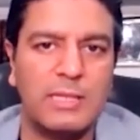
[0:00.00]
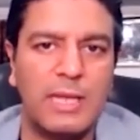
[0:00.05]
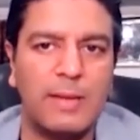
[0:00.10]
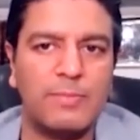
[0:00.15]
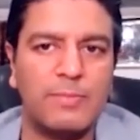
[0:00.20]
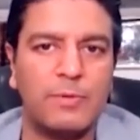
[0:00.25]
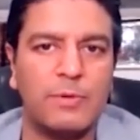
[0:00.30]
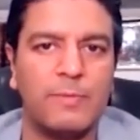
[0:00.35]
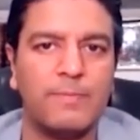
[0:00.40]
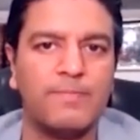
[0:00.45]

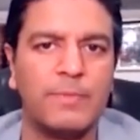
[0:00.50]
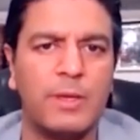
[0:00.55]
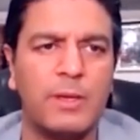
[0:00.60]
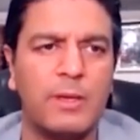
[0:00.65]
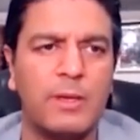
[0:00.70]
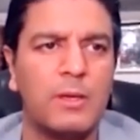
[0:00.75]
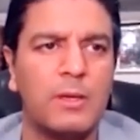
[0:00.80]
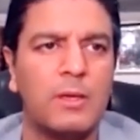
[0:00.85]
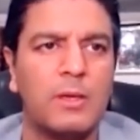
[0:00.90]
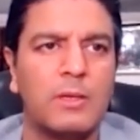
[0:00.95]
happen.
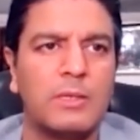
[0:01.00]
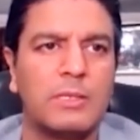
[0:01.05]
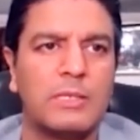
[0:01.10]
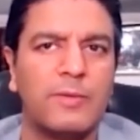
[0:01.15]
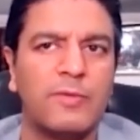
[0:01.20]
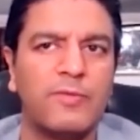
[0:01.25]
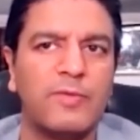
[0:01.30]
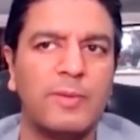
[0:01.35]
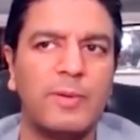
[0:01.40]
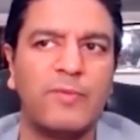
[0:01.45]

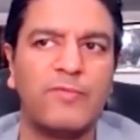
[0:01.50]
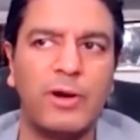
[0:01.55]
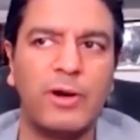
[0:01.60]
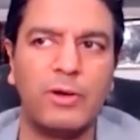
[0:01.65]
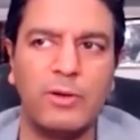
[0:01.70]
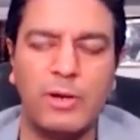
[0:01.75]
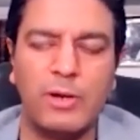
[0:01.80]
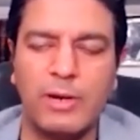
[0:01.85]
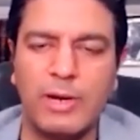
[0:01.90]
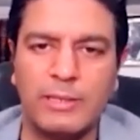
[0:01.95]
Some of them are very
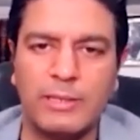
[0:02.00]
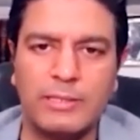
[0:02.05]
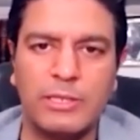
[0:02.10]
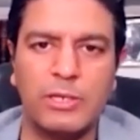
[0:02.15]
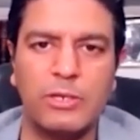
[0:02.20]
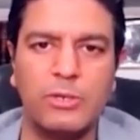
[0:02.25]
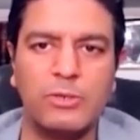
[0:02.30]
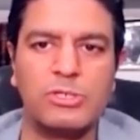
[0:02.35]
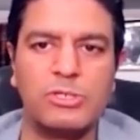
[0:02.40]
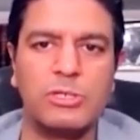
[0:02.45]
good at
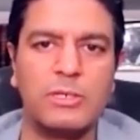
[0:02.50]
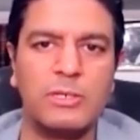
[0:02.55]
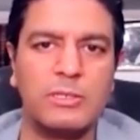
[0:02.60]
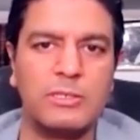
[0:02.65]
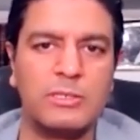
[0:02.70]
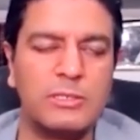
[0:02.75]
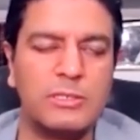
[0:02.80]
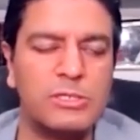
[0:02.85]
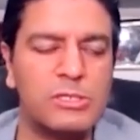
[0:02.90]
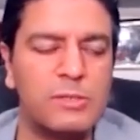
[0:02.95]
execution and
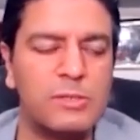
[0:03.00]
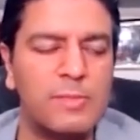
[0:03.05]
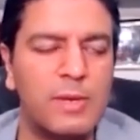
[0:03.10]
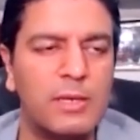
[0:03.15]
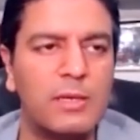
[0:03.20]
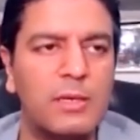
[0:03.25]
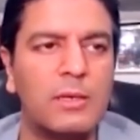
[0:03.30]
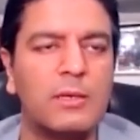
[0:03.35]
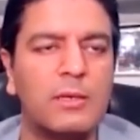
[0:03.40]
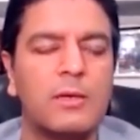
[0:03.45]
decision
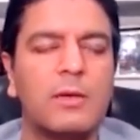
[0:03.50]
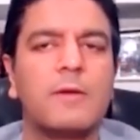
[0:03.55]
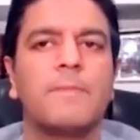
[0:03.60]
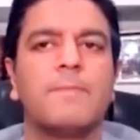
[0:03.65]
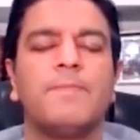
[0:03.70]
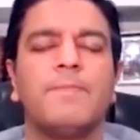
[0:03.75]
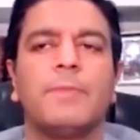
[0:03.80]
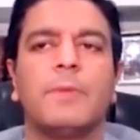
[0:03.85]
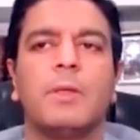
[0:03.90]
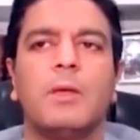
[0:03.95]
making.
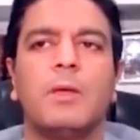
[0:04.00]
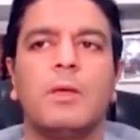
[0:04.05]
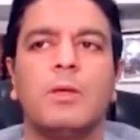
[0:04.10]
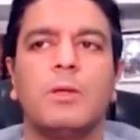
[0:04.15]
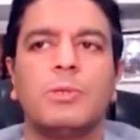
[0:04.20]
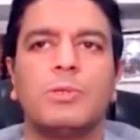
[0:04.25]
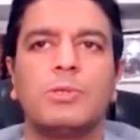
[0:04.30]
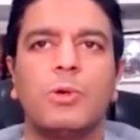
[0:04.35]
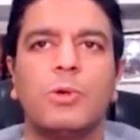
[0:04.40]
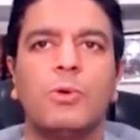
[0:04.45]

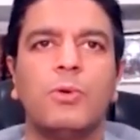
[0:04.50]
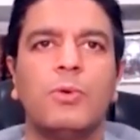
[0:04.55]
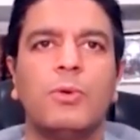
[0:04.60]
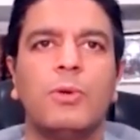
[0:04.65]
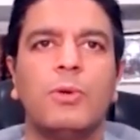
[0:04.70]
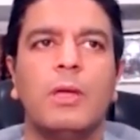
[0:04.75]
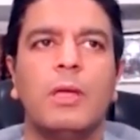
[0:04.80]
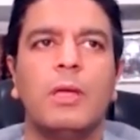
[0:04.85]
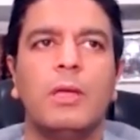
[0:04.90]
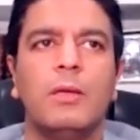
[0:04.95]

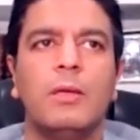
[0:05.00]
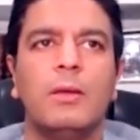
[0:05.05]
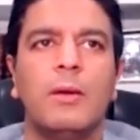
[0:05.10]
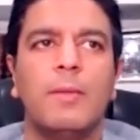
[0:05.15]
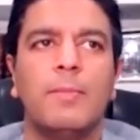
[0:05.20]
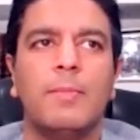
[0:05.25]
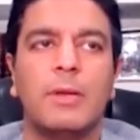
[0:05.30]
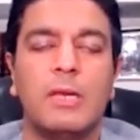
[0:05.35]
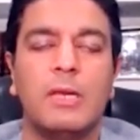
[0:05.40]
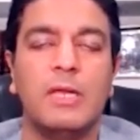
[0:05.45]
So,
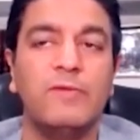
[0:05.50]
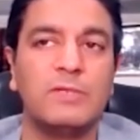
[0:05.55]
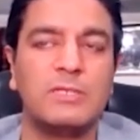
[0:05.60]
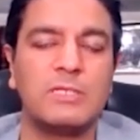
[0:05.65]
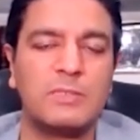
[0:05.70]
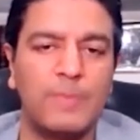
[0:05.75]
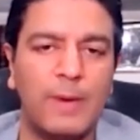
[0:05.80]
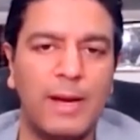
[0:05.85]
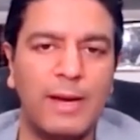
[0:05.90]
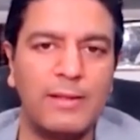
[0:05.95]
but even
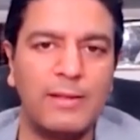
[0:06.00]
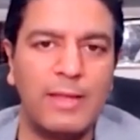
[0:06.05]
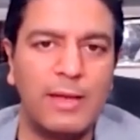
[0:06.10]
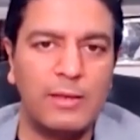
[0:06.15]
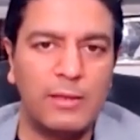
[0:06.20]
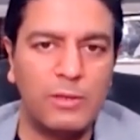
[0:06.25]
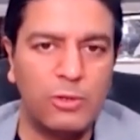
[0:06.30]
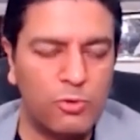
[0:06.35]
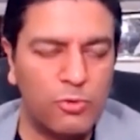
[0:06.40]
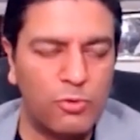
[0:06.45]
despite
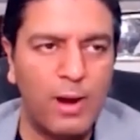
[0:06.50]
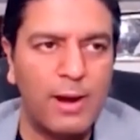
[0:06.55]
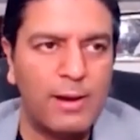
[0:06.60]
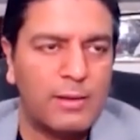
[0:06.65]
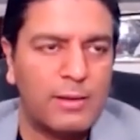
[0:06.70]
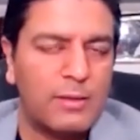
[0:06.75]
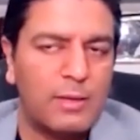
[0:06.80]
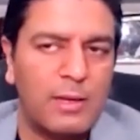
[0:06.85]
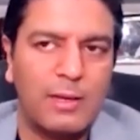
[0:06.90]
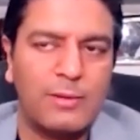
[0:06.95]
that, you're
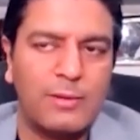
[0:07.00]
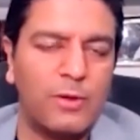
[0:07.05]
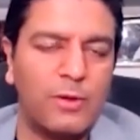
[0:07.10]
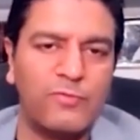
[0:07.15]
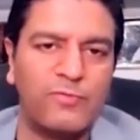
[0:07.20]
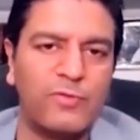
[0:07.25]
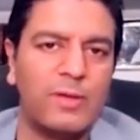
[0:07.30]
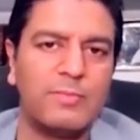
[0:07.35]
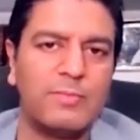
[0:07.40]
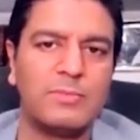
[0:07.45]
right. A lot
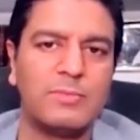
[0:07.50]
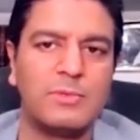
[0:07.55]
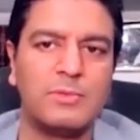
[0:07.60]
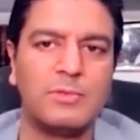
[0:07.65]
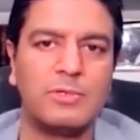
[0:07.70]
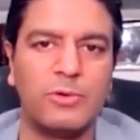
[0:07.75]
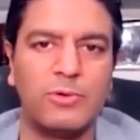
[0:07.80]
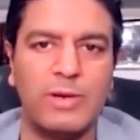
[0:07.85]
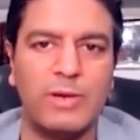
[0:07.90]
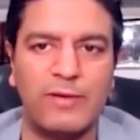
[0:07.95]
of them
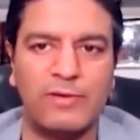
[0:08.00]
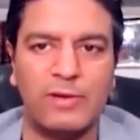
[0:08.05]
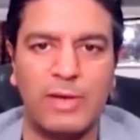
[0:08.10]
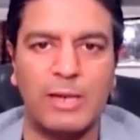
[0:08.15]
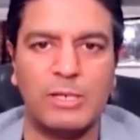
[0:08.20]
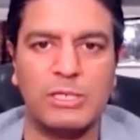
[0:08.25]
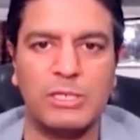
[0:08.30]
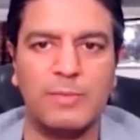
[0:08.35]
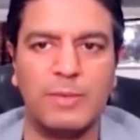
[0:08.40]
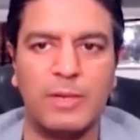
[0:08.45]
don't
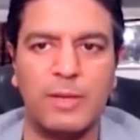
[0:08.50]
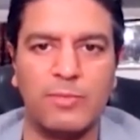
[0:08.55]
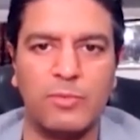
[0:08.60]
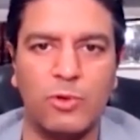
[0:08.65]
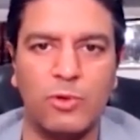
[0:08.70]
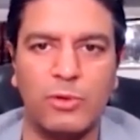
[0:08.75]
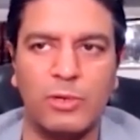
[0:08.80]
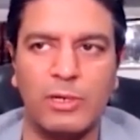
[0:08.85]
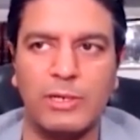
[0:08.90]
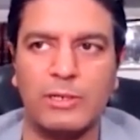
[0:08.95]
actually become
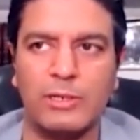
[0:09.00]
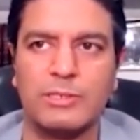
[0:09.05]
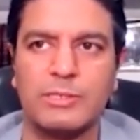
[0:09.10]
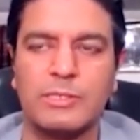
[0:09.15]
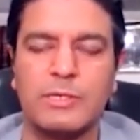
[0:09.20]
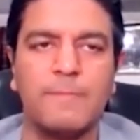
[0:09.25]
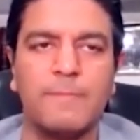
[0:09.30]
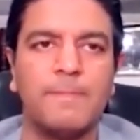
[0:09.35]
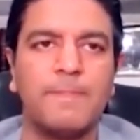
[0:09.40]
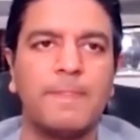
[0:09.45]
thought
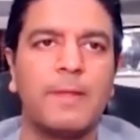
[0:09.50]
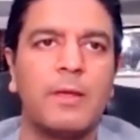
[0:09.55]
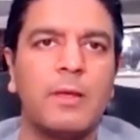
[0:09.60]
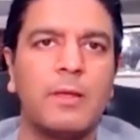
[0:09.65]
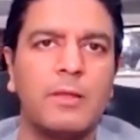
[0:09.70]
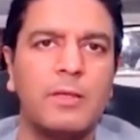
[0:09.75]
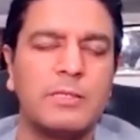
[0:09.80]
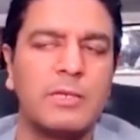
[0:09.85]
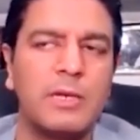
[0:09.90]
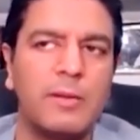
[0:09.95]
leaders.
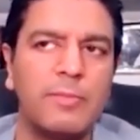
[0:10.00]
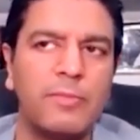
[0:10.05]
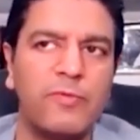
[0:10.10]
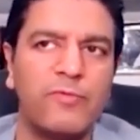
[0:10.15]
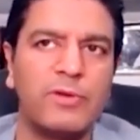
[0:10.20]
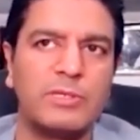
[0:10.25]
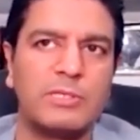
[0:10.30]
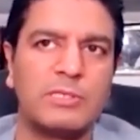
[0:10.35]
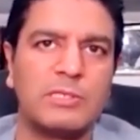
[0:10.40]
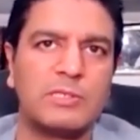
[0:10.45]
There's a number of
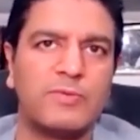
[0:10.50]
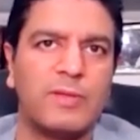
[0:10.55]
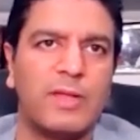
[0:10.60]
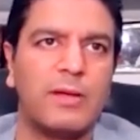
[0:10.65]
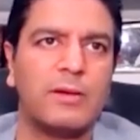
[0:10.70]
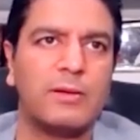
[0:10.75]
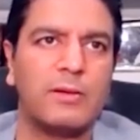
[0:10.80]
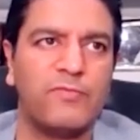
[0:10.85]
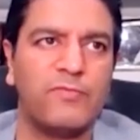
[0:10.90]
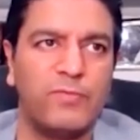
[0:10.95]
reasons for
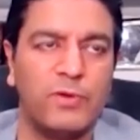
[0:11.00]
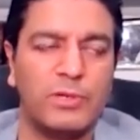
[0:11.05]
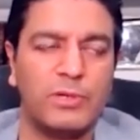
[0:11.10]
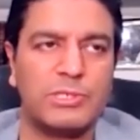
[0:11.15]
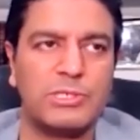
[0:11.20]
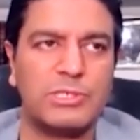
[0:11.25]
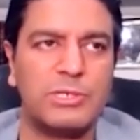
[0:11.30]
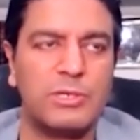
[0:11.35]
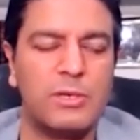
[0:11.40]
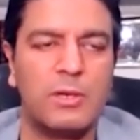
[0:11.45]
that.
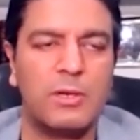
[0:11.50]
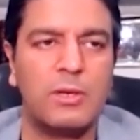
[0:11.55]
First,